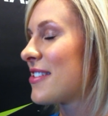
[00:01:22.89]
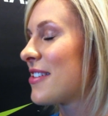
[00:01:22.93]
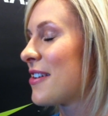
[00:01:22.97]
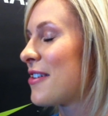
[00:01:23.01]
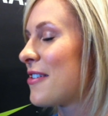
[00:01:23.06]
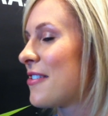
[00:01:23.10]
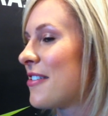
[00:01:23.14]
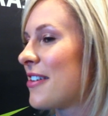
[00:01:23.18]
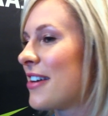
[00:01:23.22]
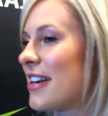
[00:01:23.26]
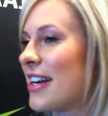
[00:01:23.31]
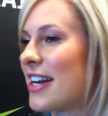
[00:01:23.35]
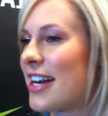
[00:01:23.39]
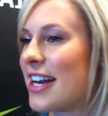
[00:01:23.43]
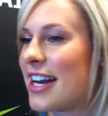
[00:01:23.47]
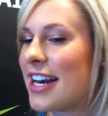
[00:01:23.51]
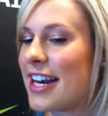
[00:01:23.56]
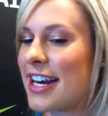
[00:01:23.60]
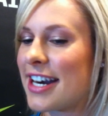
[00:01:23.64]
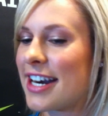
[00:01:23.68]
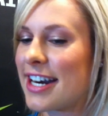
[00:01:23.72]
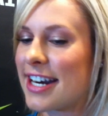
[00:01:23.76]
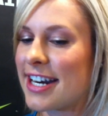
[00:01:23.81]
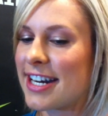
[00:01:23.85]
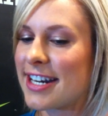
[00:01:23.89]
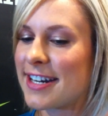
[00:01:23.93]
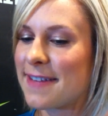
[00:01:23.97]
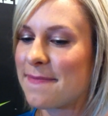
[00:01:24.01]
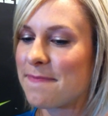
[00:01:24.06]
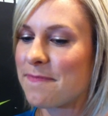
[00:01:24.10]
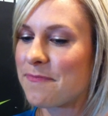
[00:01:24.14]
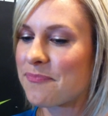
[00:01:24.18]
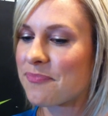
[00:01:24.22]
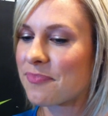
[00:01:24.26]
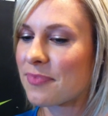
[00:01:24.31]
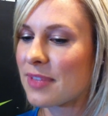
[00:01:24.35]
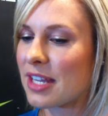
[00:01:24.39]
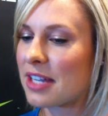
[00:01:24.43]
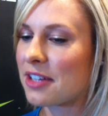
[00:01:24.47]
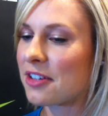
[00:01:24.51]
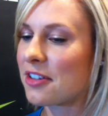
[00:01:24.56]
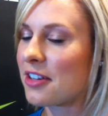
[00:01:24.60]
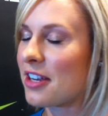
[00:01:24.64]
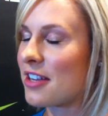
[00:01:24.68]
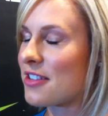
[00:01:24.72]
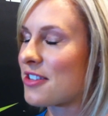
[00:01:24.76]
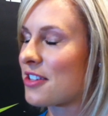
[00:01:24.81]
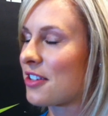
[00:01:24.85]
So um, it
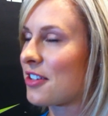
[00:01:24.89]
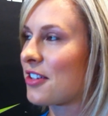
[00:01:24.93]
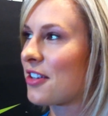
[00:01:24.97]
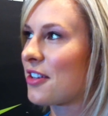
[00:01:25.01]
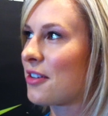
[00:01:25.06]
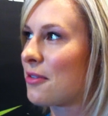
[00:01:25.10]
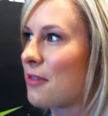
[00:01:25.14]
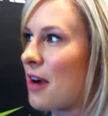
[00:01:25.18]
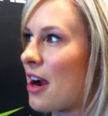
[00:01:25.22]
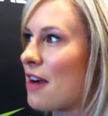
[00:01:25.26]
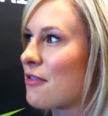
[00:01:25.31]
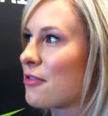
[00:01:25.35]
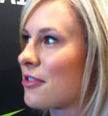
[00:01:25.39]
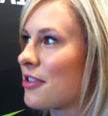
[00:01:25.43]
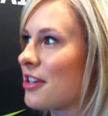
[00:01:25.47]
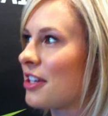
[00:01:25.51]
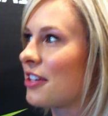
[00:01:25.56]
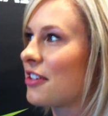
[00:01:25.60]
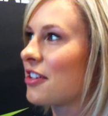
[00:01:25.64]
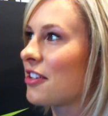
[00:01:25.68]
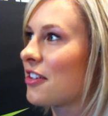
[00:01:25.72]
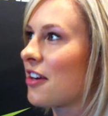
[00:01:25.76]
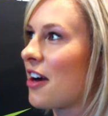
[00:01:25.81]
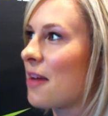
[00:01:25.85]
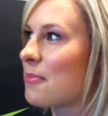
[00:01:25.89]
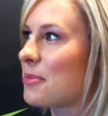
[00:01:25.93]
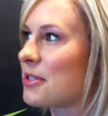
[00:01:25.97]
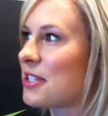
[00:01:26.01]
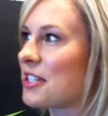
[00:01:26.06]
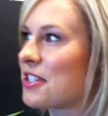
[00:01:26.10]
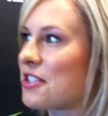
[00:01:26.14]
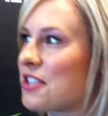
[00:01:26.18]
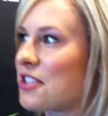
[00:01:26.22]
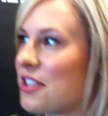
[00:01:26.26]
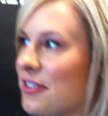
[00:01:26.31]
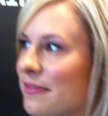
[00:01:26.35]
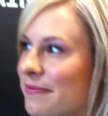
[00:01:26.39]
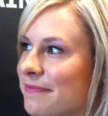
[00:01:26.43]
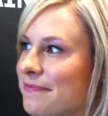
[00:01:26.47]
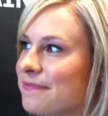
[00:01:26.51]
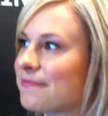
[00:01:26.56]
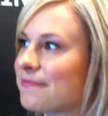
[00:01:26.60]
creates a good rivalry, good competition.